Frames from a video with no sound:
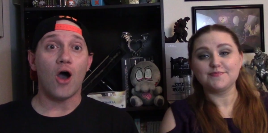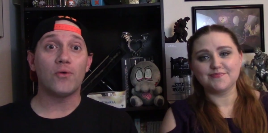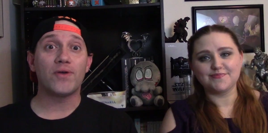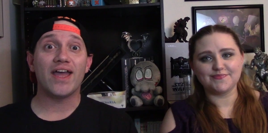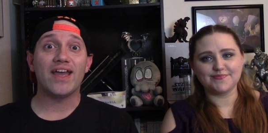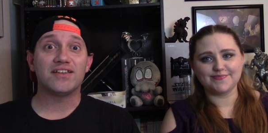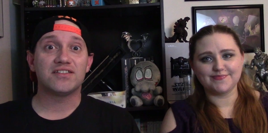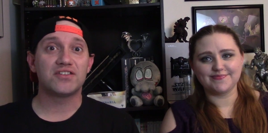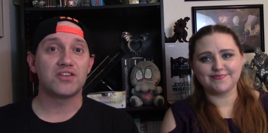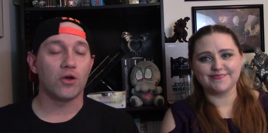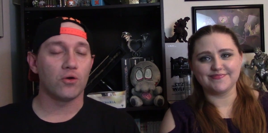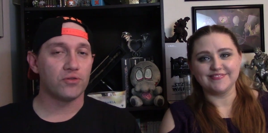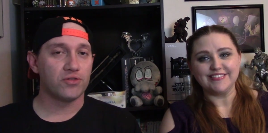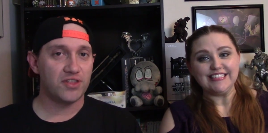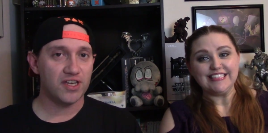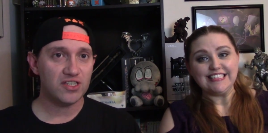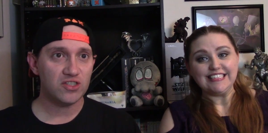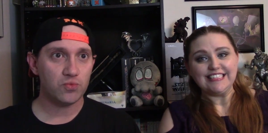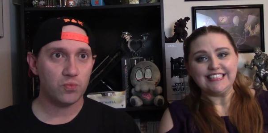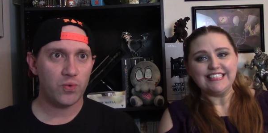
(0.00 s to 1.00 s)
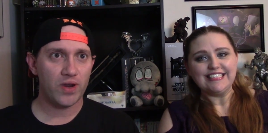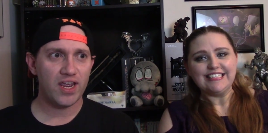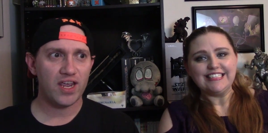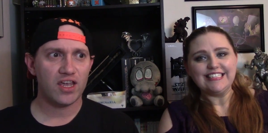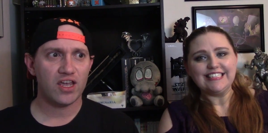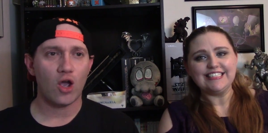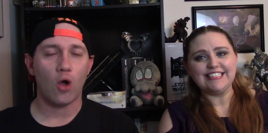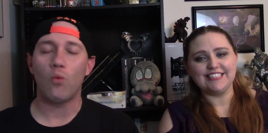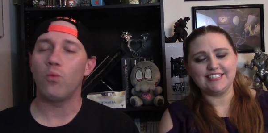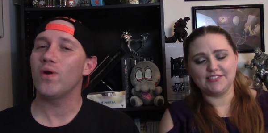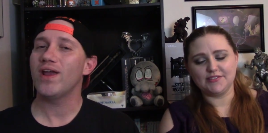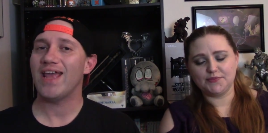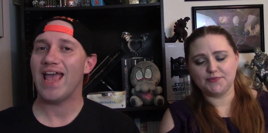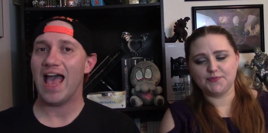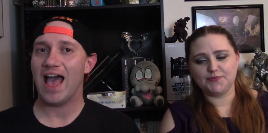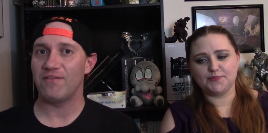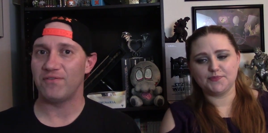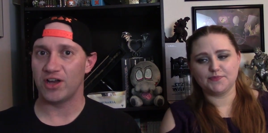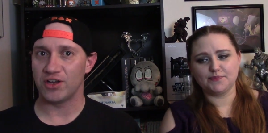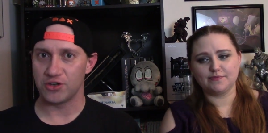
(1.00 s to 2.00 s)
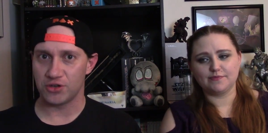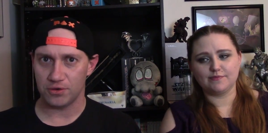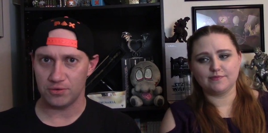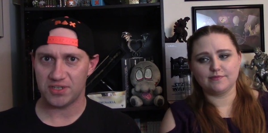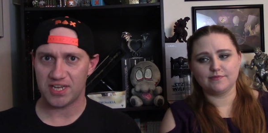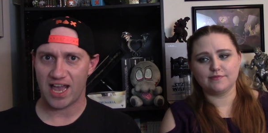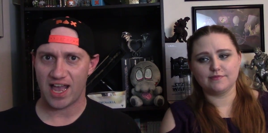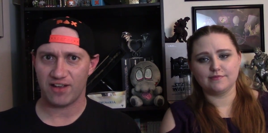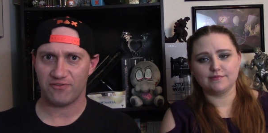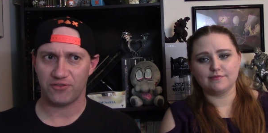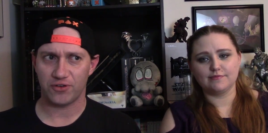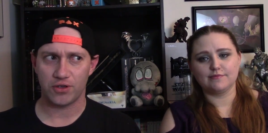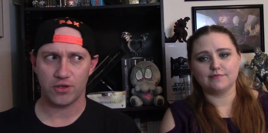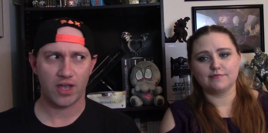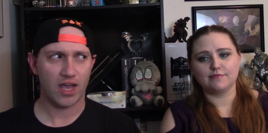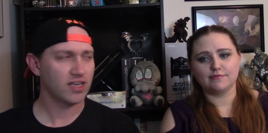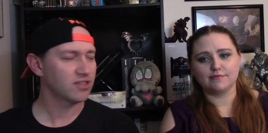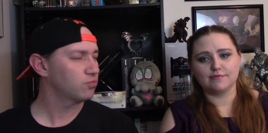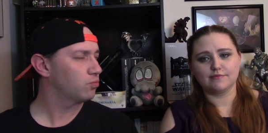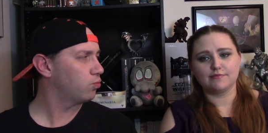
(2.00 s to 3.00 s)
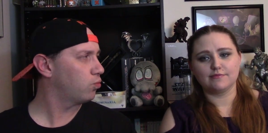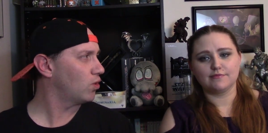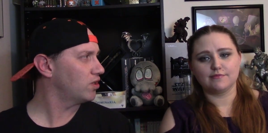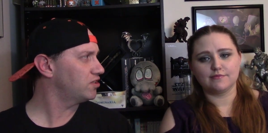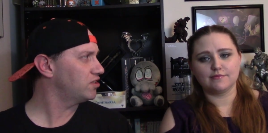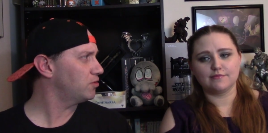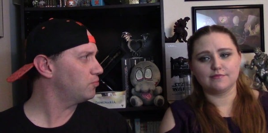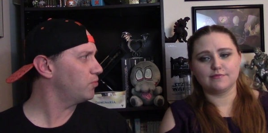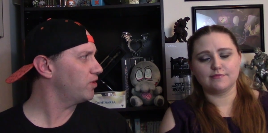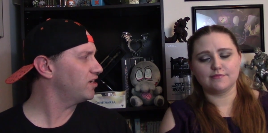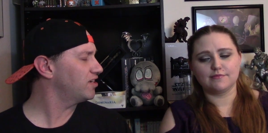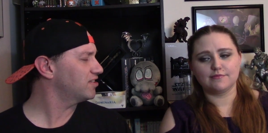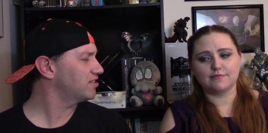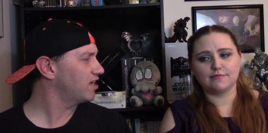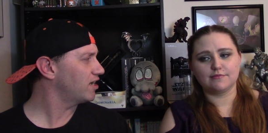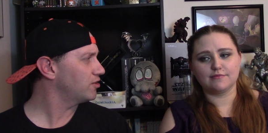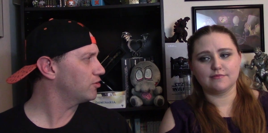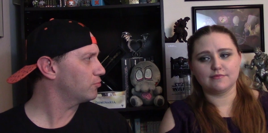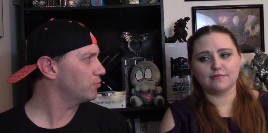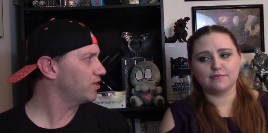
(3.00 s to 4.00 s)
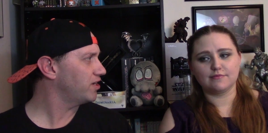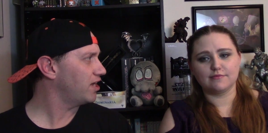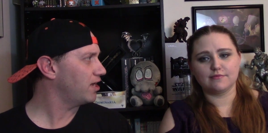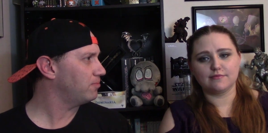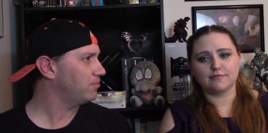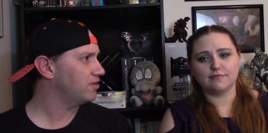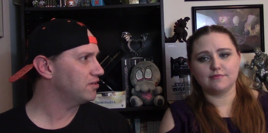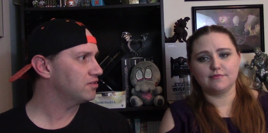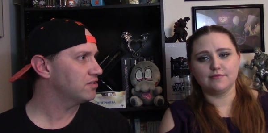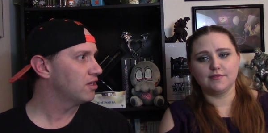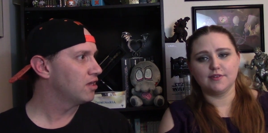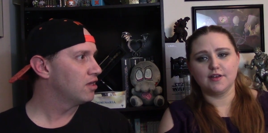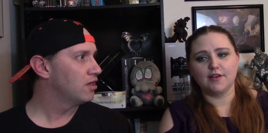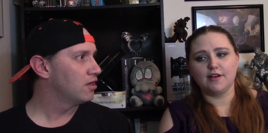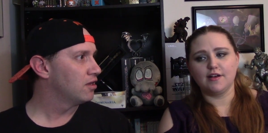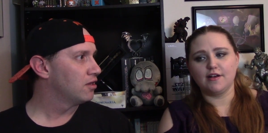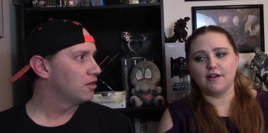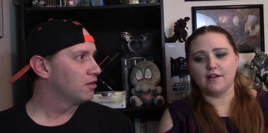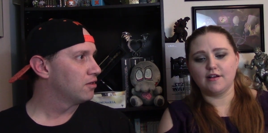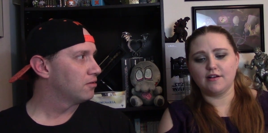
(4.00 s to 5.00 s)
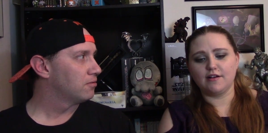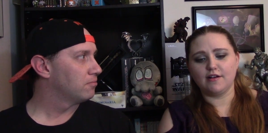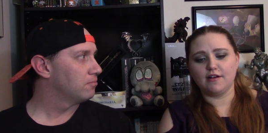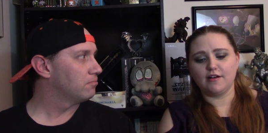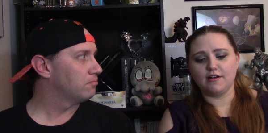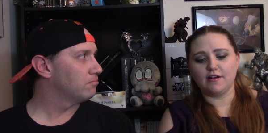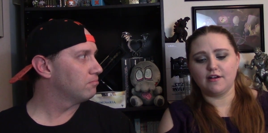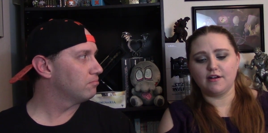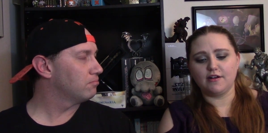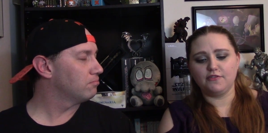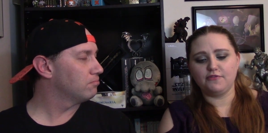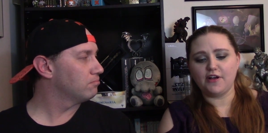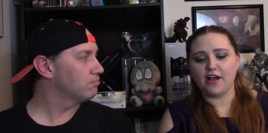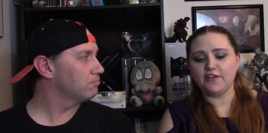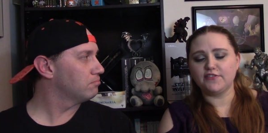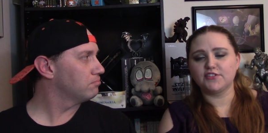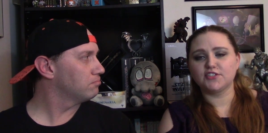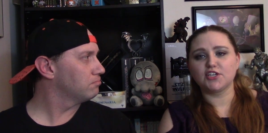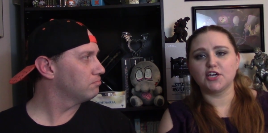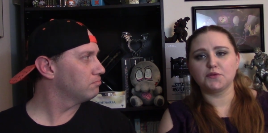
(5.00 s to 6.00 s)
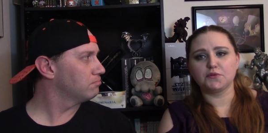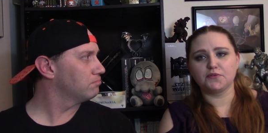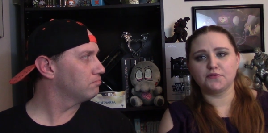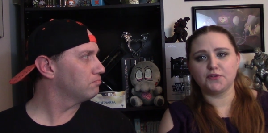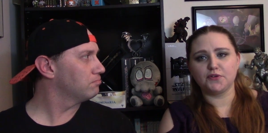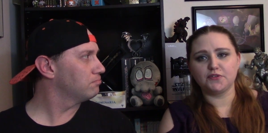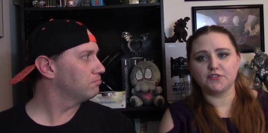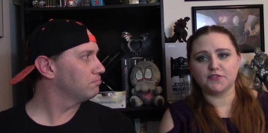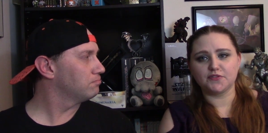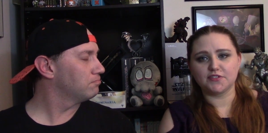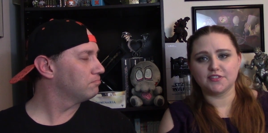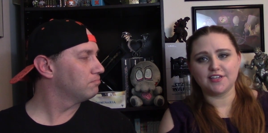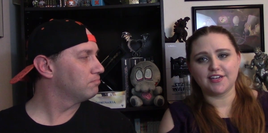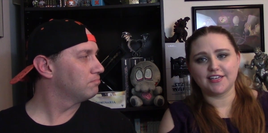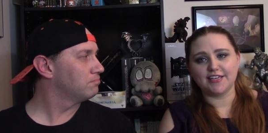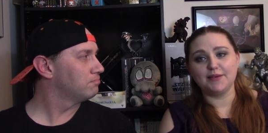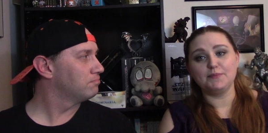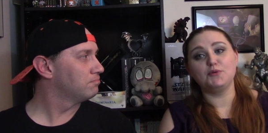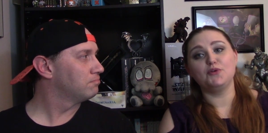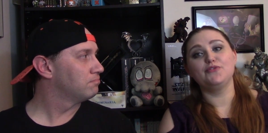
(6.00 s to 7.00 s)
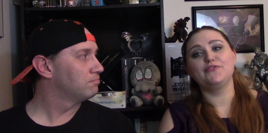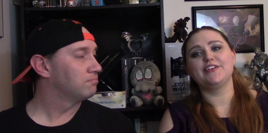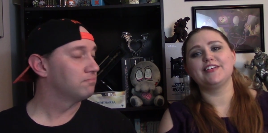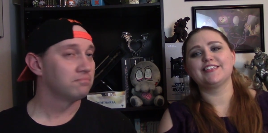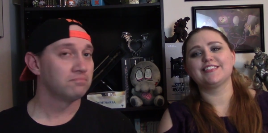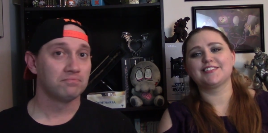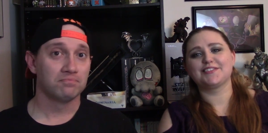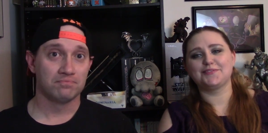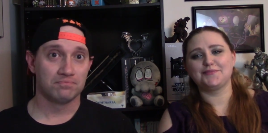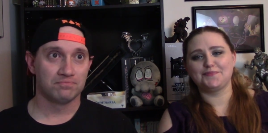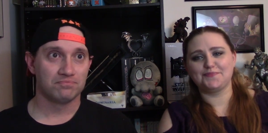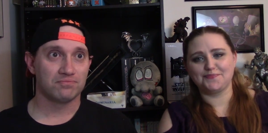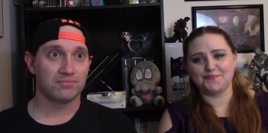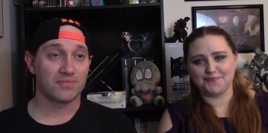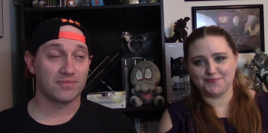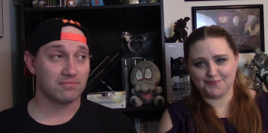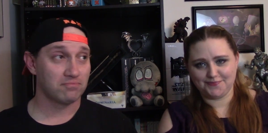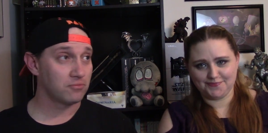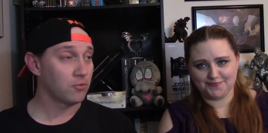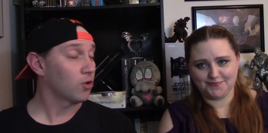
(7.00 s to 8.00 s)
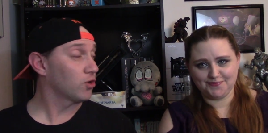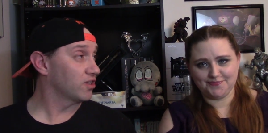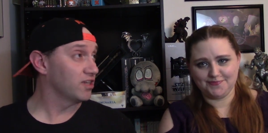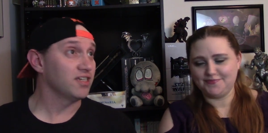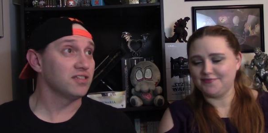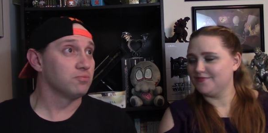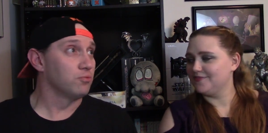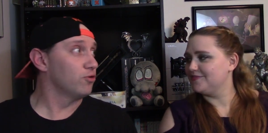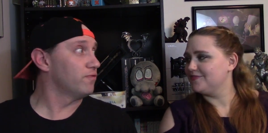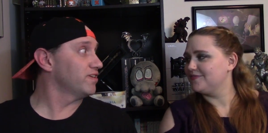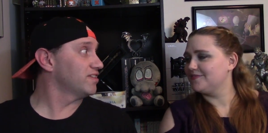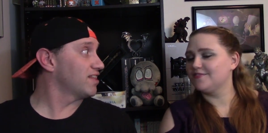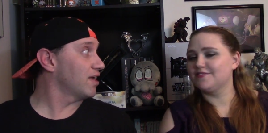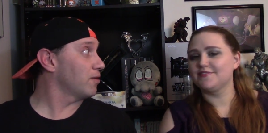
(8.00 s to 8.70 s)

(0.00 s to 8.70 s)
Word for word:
Speaker 1: Okay, so this week we have a new tag for you guys. What did we decide to rename this?
Speaker 2: 5-star reviews of sucky movies.
Speaker 1: Or at least movies